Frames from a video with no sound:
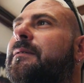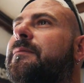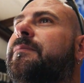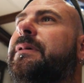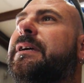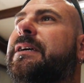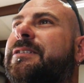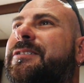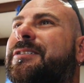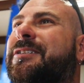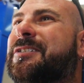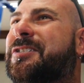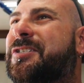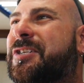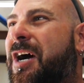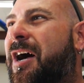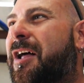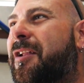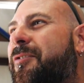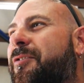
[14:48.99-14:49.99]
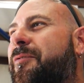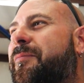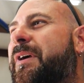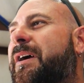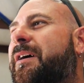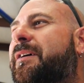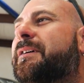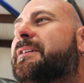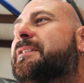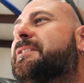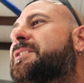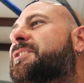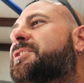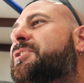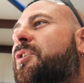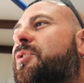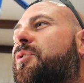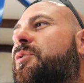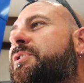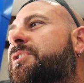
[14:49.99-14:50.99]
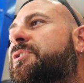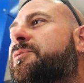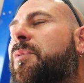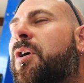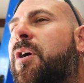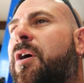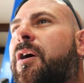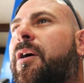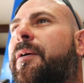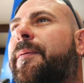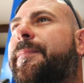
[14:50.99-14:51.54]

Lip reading: because the dollar amount is so small.